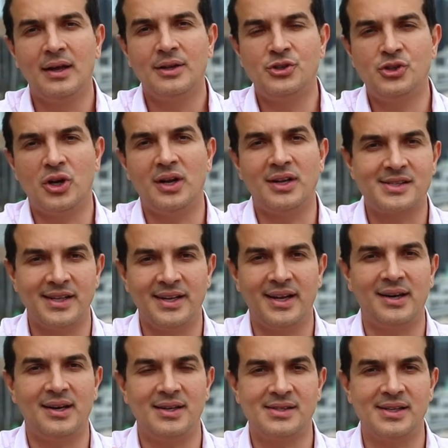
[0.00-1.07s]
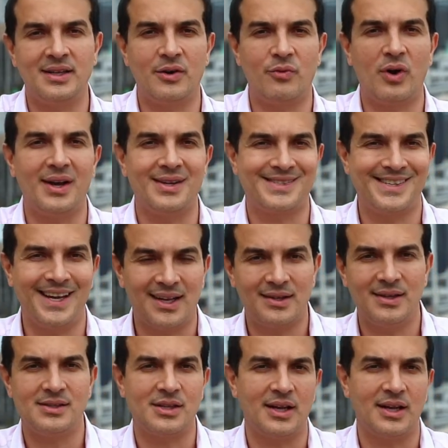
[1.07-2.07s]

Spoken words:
journalists and editors in the right sectors.